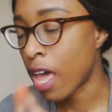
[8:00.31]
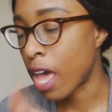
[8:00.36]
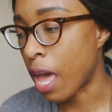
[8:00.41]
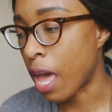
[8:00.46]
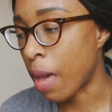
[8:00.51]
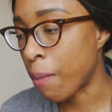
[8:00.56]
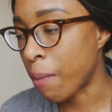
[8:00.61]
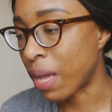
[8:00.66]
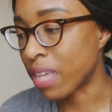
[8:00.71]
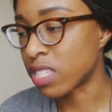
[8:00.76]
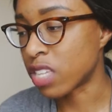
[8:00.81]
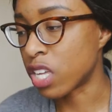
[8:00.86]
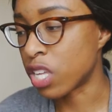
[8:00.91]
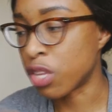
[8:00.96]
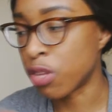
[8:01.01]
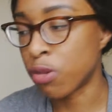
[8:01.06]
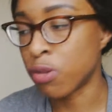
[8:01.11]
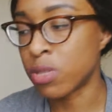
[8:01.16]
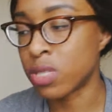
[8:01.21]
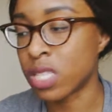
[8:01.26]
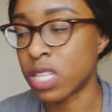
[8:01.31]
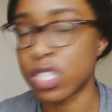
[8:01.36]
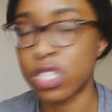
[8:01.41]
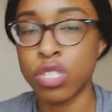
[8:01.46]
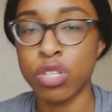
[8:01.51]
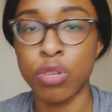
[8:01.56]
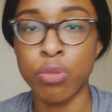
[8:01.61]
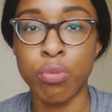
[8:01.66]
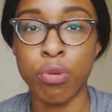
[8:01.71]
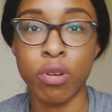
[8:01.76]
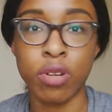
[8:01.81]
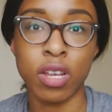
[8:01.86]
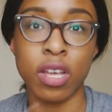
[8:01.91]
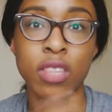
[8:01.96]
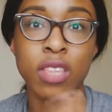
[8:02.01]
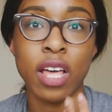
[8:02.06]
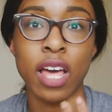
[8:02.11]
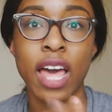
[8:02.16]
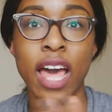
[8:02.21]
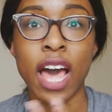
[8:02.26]
as I use this new
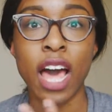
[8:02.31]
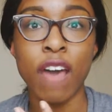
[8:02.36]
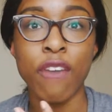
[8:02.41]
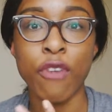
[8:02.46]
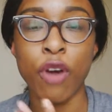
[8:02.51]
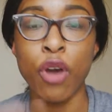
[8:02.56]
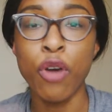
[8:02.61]
product that I have.